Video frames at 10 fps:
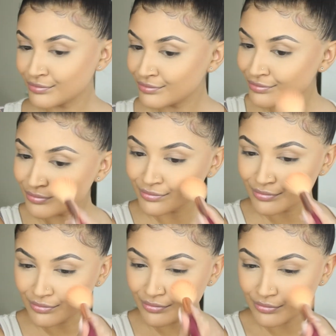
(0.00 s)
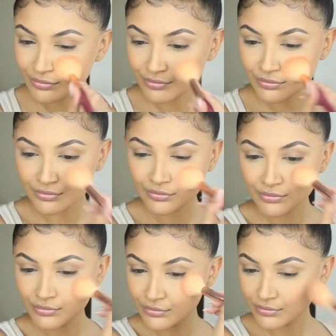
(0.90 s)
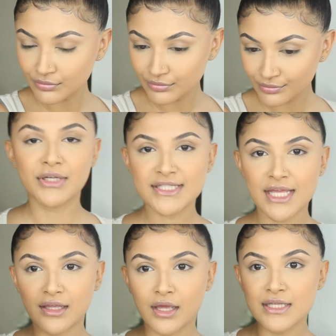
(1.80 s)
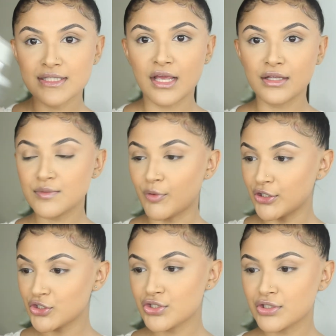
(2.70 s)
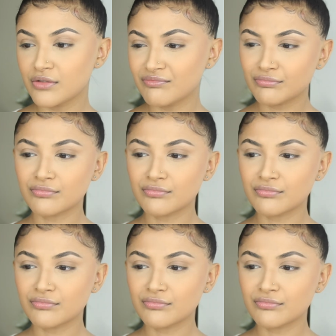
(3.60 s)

I'm gonna take a setting spray just to,